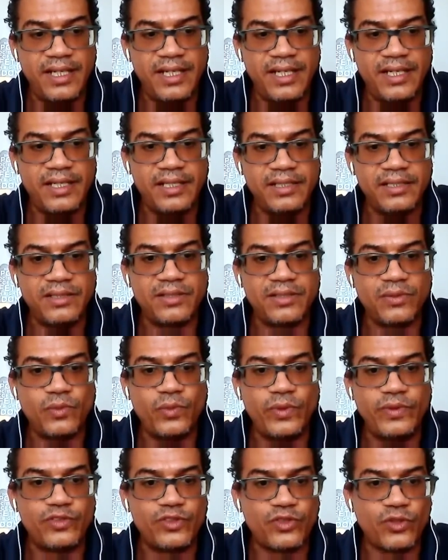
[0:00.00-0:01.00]
And
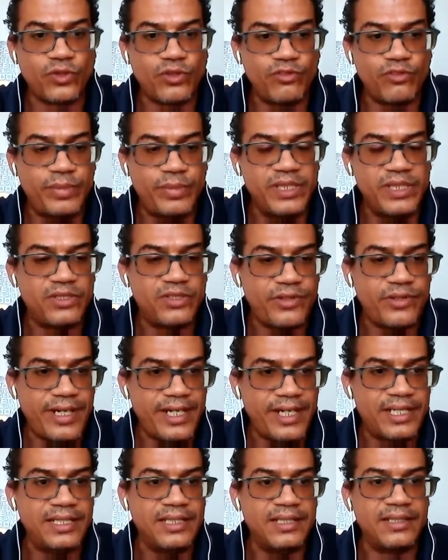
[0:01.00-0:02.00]
we've sort of been
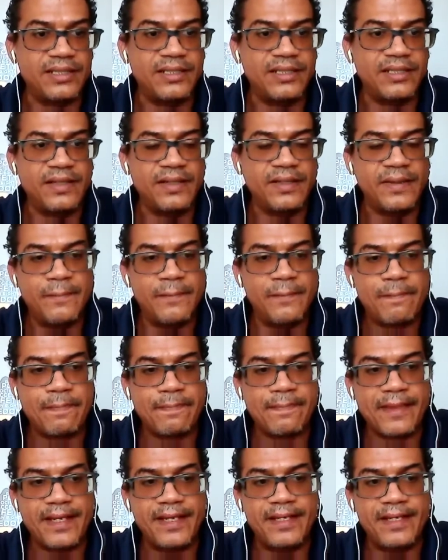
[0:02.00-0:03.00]
tracking
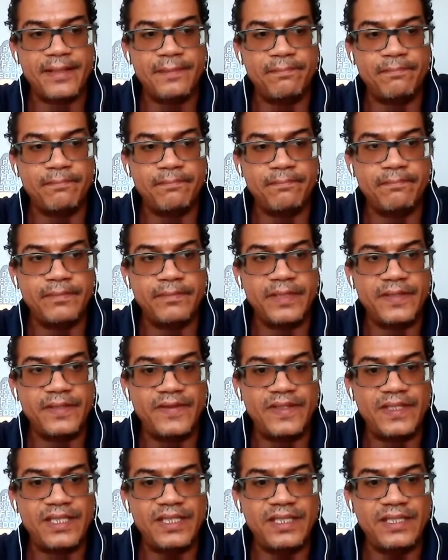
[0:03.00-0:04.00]

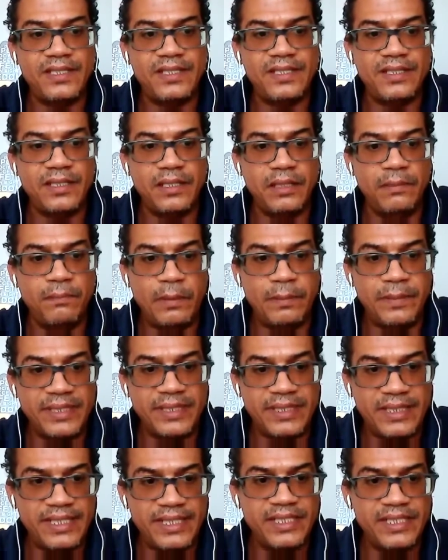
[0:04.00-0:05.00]
the
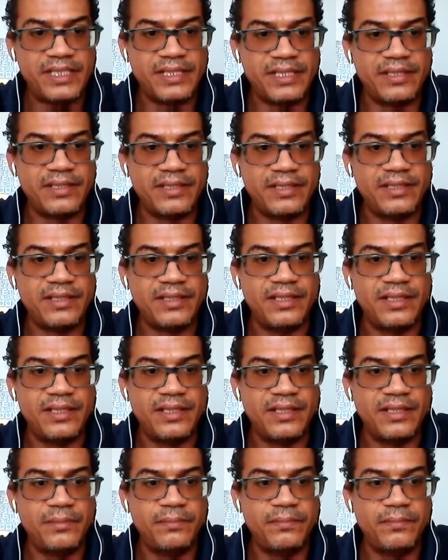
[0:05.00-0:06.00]
implementation
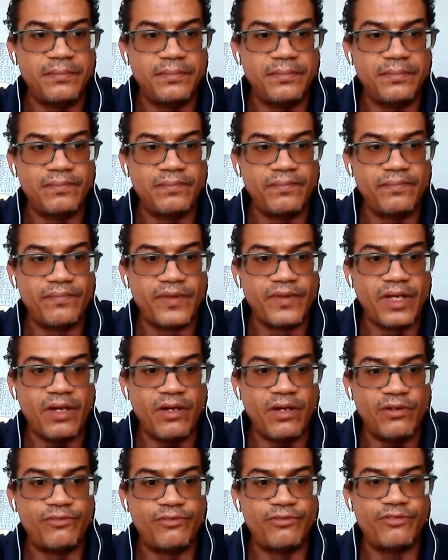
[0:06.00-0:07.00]

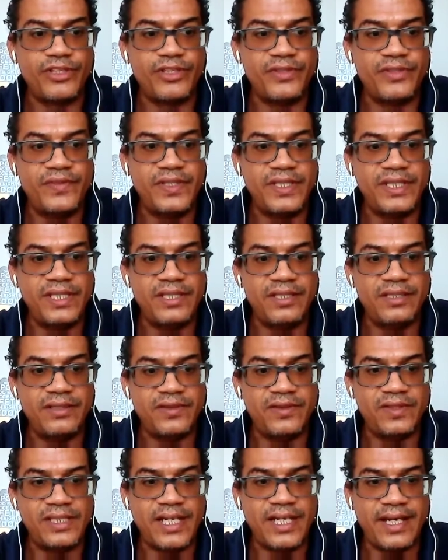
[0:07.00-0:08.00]
of
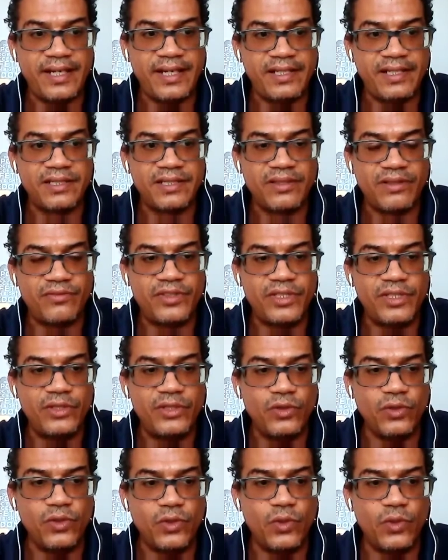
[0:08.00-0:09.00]
the act, of the
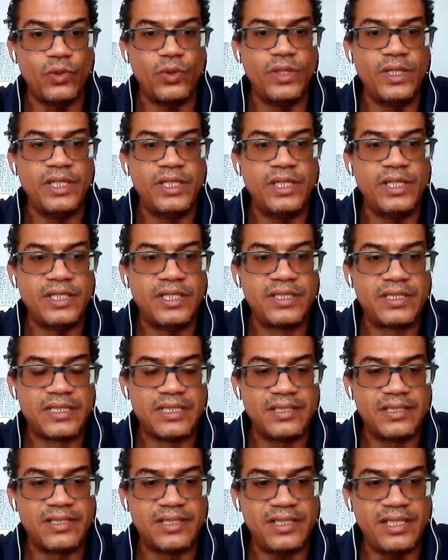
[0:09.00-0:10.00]
new law
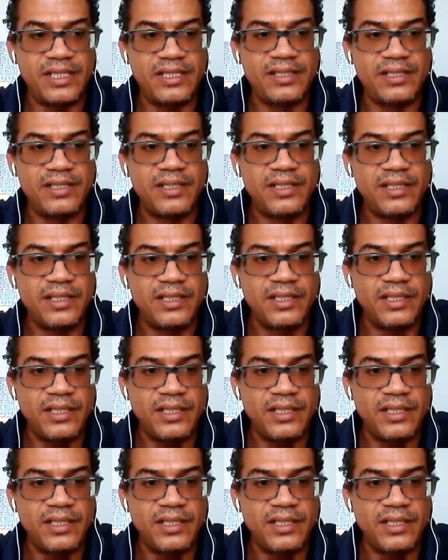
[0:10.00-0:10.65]
since then.